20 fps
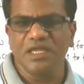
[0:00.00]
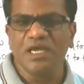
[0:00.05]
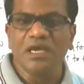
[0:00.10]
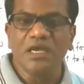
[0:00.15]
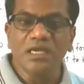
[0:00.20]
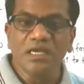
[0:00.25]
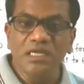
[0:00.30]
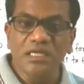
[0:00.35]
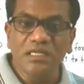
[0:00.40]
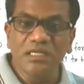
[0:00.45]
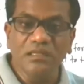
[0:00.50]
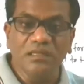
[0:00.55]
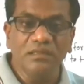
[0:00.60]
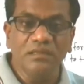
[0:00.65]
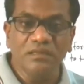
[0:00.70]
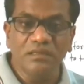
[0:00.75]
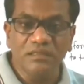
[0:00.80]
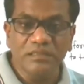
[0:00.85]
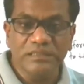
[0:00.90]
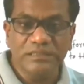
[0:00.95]

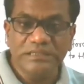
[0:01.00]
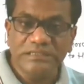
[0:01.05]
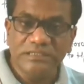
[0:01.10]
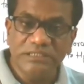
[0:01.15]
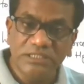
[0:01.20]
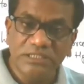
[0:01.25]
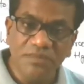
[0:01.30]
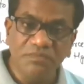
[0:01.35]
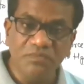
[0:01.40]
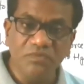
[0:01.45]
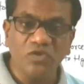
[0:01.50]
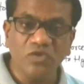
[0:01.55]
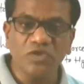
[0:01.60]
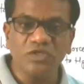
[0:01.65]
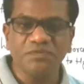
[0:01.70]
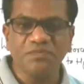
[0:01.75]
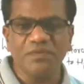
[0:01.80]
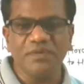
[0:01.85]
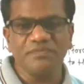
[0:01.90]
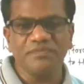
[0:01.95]
In
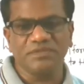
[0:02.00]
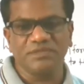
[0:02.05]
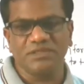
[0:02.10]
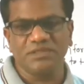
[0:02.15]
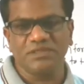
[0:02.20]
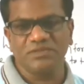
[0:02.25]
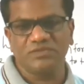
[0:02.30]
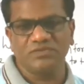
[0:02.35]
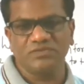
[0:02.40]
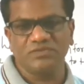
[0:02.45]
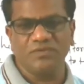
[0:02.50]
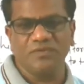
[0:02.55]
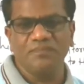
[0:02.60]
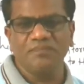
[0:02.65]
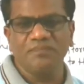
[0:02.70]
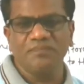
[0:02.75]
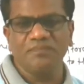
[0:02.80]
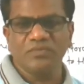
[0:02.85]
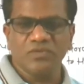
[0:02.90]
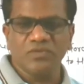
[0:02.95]
gymnosperms
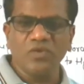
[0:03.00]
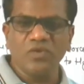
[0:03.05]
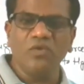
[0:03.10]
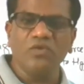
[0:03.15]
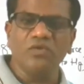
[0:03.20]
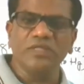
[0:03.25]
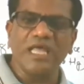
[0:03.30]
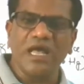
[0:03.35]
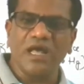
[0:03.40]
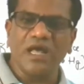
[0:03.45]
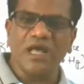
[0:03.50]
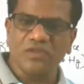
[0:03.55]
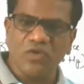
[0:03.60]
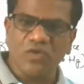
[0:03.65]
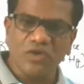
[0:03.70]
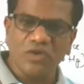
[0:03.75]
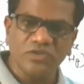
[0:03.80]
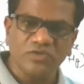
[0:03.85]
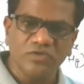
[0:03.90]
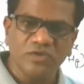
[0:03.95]
also, though they are
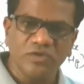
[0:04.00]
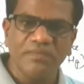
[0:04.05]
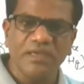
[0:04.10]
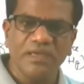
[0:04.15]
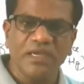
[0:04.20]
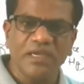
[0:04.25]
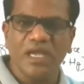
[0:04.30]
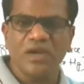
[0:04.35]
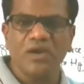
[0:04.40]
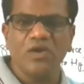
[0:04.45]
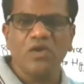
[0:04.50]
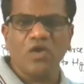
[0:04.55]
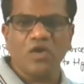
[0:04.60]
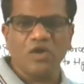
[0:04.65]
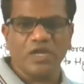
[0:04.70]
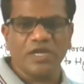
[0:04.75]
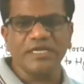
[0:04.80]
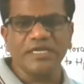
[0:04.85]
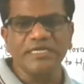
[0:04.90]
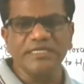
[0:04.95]
not swimming a
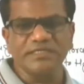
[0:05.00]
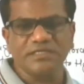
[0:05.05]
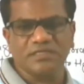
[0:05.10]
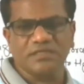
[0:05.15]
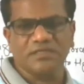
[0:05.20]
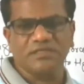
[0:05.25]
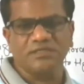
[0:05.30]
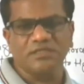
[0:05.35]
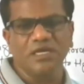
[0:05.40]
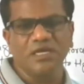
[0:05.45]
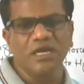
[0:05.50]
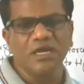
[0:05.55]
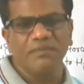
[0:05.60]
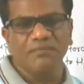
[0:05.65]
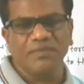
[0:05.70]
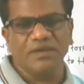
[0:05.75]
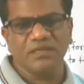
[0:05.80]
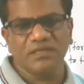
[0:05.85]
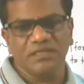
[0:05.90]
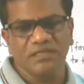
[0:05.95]
lot distance,
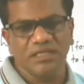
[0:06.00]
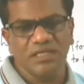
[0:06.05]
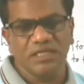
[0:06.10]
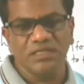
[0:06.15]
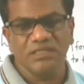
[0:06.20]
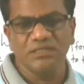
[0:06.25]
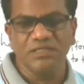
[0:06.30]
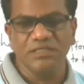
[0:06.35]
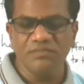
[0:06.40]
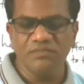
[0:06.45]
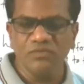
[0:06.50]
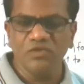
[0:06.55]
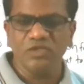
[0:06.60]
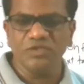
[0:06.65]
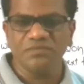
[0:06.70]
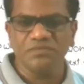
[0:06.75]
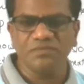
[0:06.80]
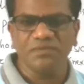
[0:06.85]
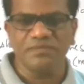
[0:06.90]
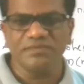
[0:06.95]
but in
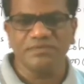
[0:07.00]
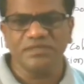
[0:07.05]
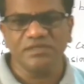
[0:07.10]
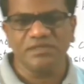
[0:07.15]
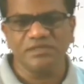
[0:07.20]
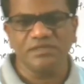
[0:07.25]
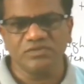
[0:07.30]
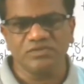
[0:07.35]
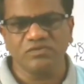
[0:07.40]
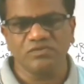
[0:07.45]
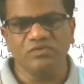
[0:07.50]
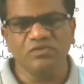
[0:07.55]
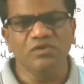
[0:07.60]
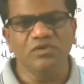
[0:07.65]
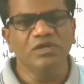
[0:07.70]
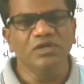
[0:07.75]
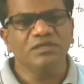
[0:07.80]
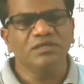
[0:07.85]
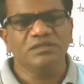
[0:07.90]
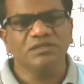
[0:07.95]
gymnosperms also
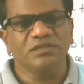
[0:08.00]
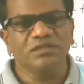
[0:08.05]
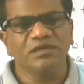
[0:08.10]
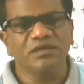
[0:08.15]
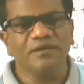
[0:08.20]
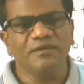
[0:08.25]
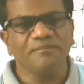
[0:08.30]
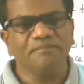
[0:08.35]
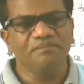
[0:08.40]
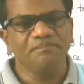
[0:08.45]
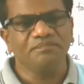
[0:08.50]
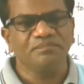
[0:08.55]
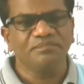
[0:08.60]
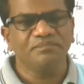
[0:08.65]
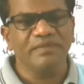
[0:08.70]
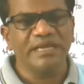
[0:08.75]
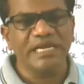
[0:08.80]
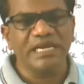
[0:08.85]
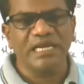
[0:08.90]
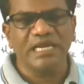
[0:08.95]
the
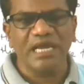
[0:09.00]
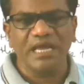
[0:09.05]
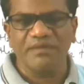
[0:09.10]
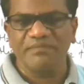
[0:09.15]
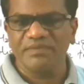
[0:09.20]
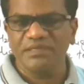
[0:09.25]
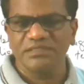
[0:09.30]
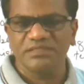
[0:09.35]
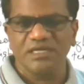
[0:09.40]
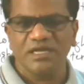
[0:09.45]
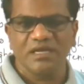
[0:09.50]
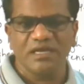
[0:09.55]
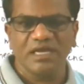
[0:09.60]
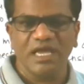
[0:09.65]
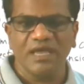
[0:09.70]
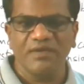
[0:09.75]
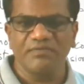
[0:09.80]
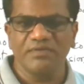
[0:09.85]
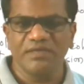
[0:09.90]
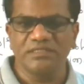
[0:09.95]
male gametes are
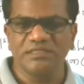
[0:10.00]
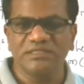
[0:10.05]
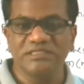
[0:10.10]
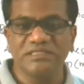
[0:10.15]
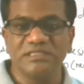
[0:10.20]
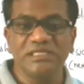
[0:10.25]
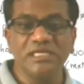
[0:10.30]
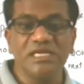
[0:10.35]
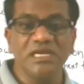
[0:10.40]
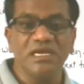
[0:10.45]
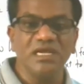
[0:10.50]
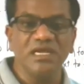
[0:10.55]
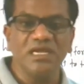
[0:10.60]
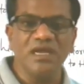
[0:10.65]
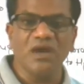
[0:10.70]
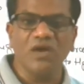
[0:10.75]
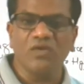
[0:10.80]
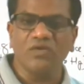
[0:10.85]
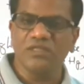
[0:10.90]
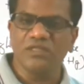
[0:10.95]
having
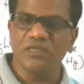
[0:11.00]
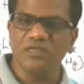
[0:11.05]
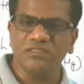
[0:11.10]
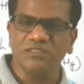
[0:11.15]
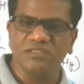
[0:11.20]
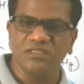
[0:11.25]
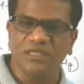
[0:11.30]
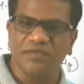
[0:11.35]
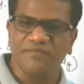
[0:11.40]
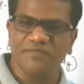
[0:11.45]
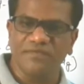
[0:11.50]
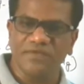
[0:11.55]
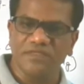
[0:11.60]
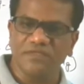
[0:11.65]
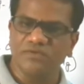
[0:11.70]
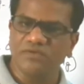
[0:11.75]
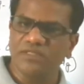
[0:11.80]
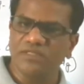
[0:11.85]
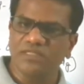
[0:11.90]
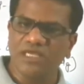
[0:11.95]
cilia on their
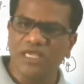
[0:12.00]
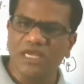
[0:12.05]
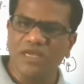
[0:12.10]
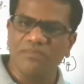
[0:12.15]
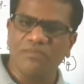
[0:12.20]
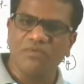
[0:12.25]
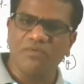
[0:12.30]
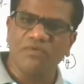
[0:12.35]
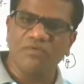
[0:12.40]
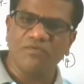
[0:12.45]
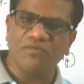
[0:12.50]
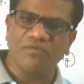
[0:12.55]
surface. With the help of